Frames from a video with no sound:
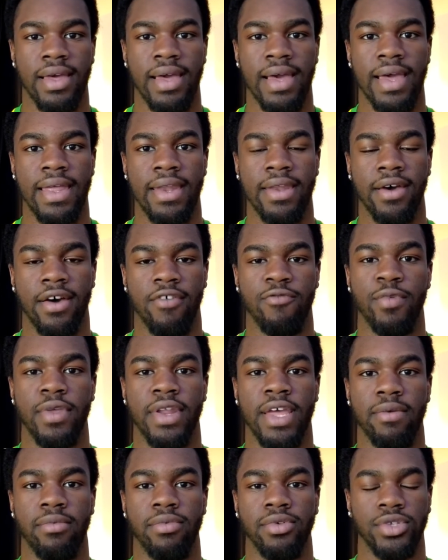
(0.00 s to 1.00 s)
and I've
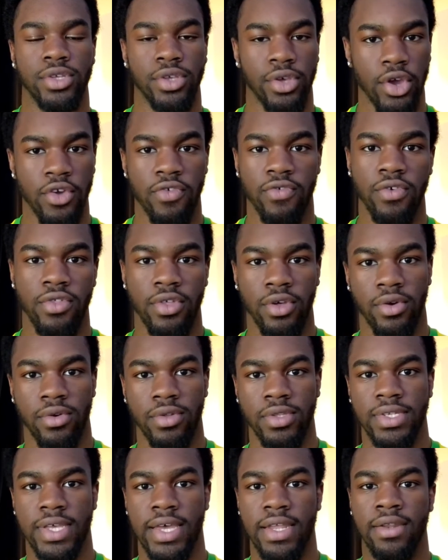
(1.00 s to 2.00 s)
been able to go through the
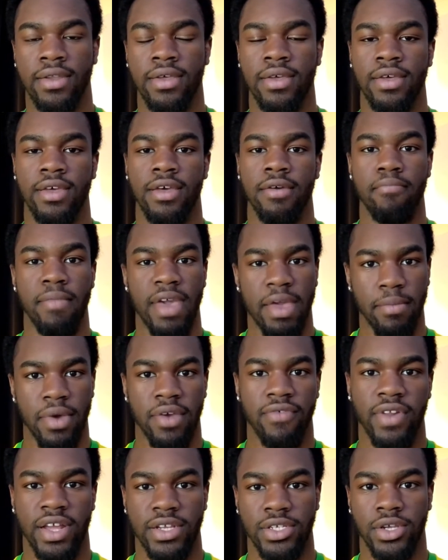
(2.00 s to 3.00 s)
content make my
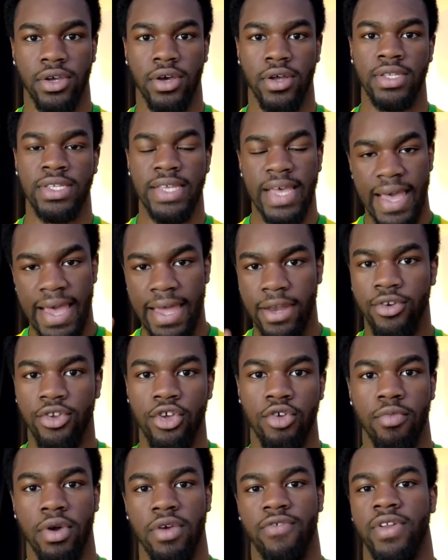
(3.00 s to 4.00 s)
flashcards and
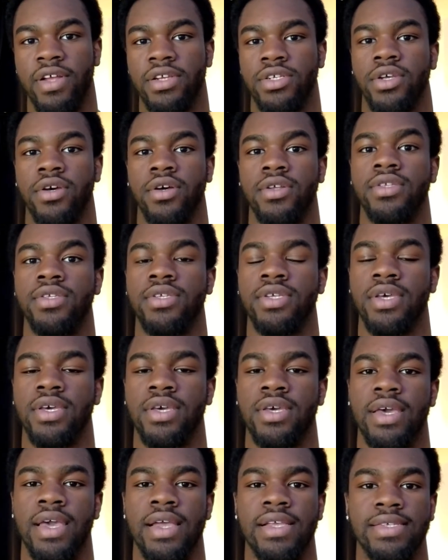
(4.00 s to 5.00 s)
do my flashcards
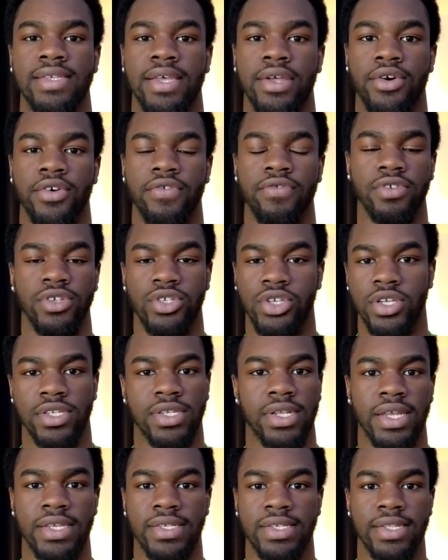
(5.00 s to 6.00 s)
instead of
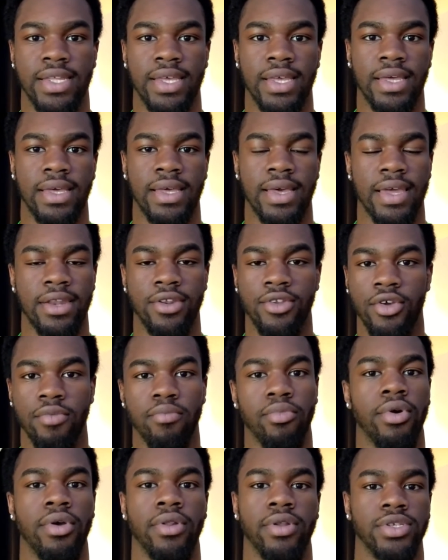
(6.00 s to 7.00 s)
just listening and doing
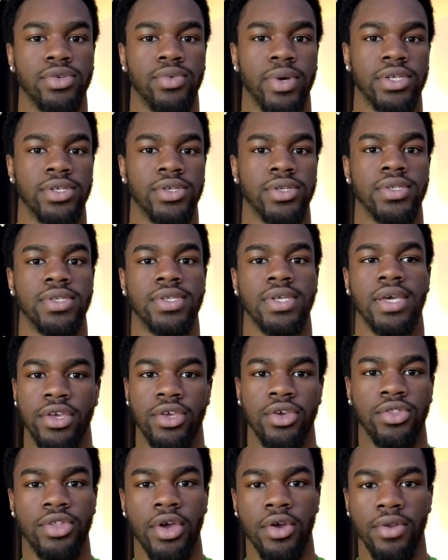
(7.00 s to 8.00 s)
pointless questions.
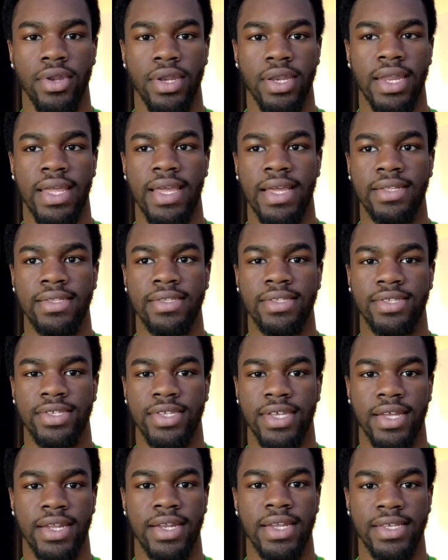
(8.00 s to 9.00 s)
You don't need
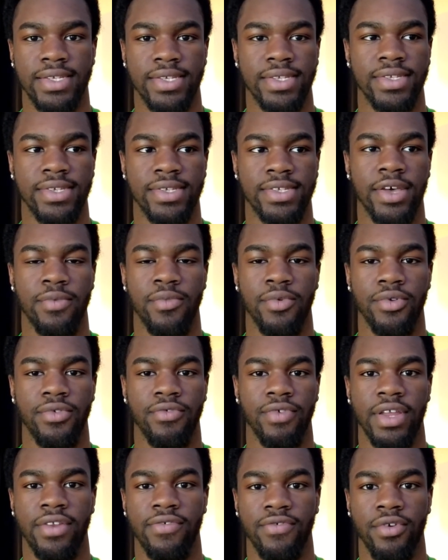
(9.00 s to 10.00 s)
to listen to someone
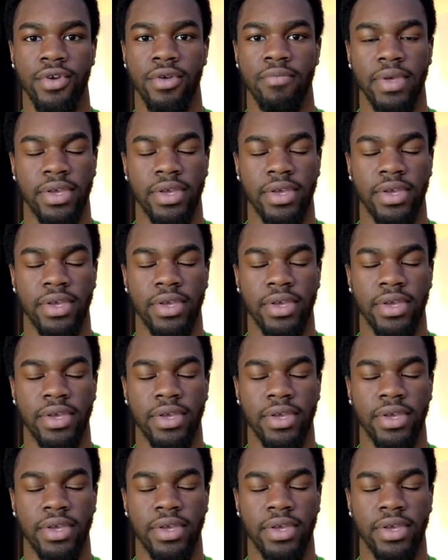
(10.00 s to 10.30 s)
read through it